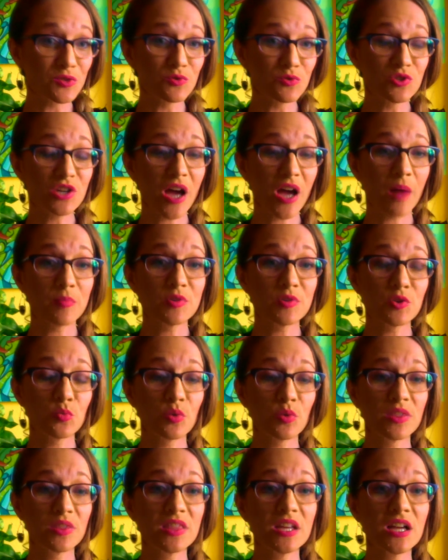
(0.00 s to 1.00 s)
chapter
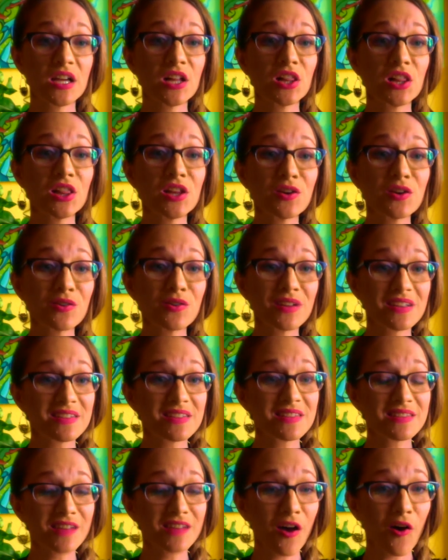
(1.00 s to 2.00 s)
with the
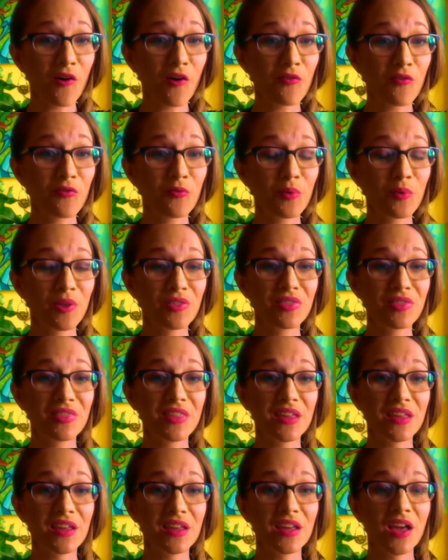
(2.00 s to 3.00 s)
clearest self, with
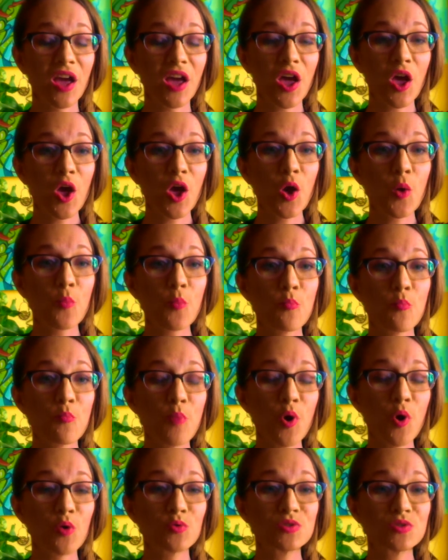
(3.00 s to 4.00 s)
the
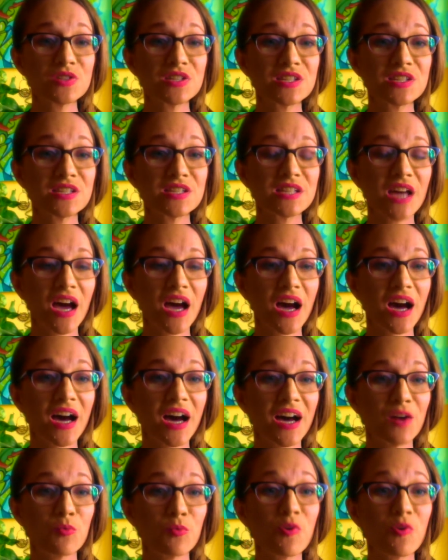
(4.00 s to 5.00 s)
most
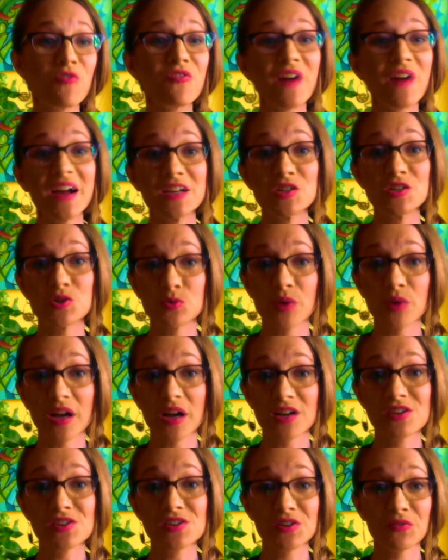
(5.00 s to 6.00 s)
refined
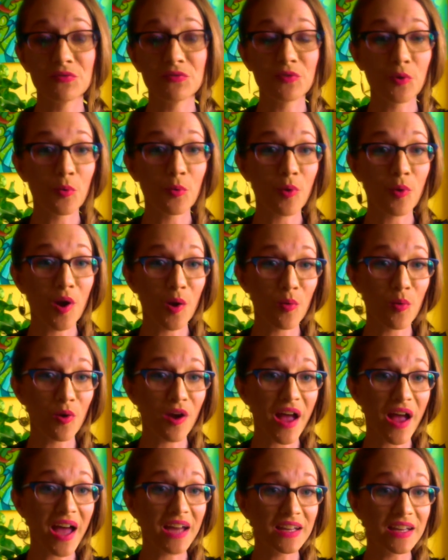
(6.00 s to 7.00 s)
direction for where we're
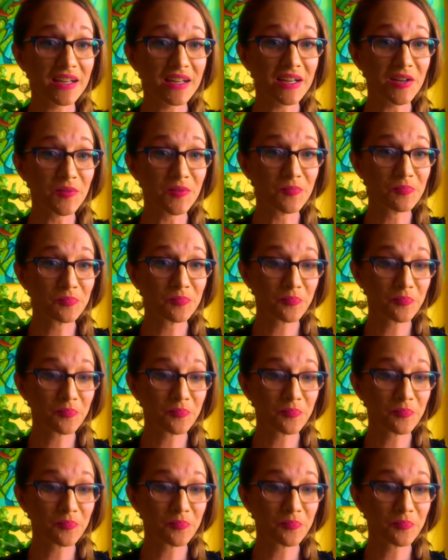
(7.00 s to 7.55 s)
heading.